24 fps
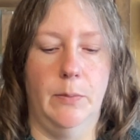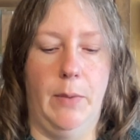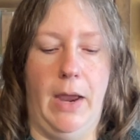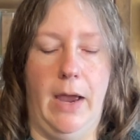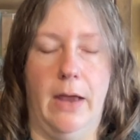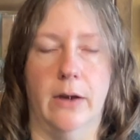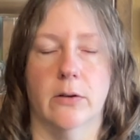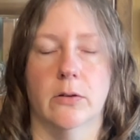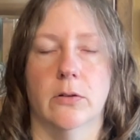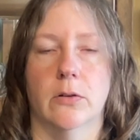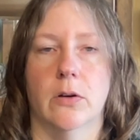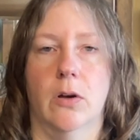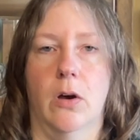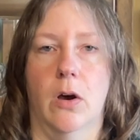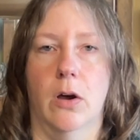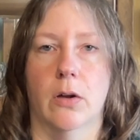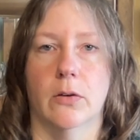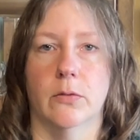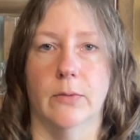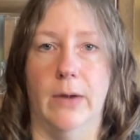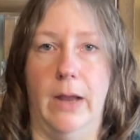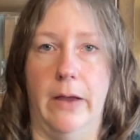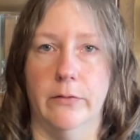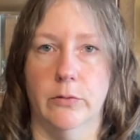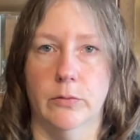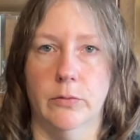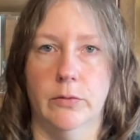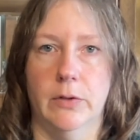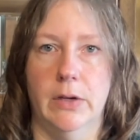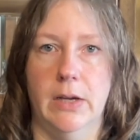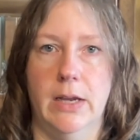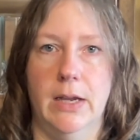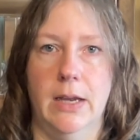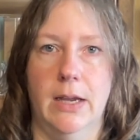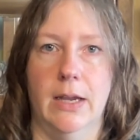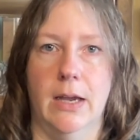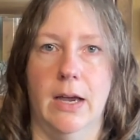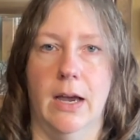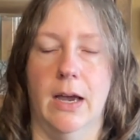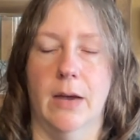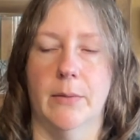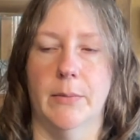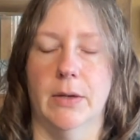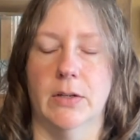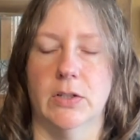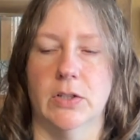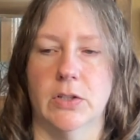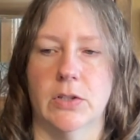pattern on Ravelry.
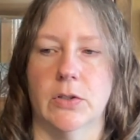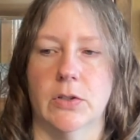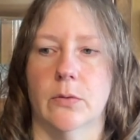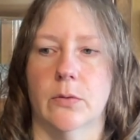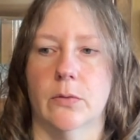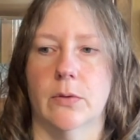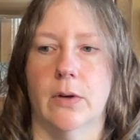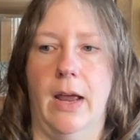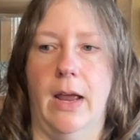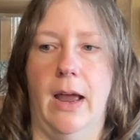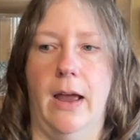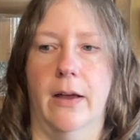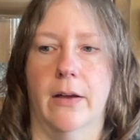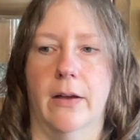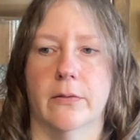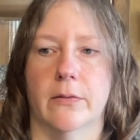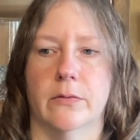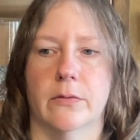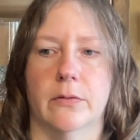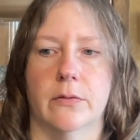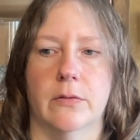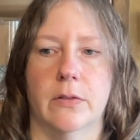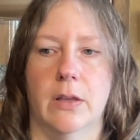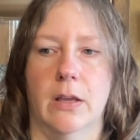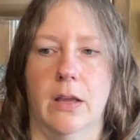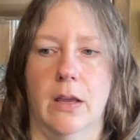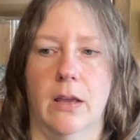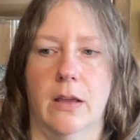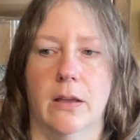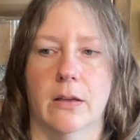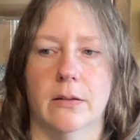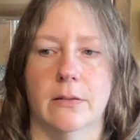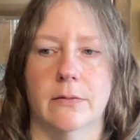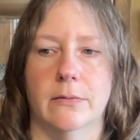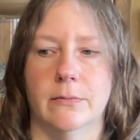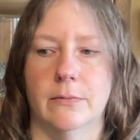Um, I just don't have the